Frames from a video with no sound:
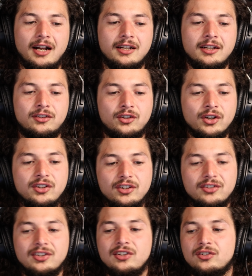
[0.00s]
it's good
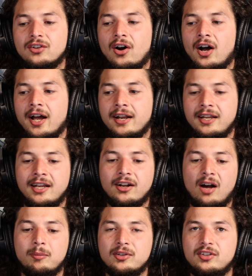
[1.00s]
to see Zod in
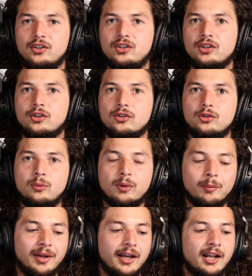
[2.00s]
opposition to
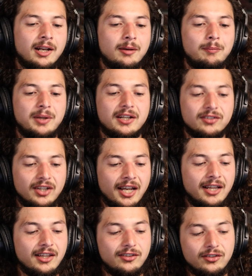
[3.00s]
Superman because,
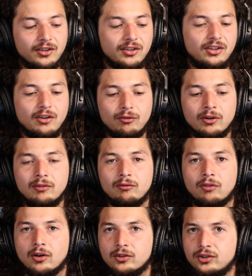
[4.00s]
again, this is a different
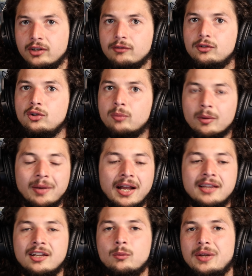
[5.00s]
version of
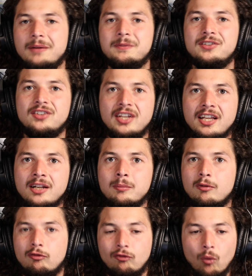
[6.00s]
Superman than we have seen
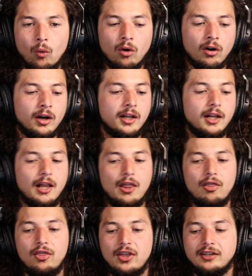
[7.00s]
before.
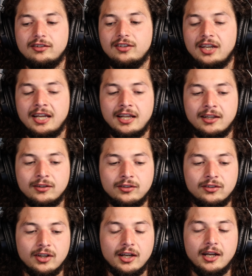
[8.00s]
This
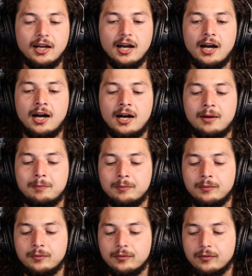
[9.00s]
is,
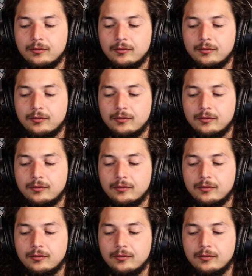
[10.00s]
a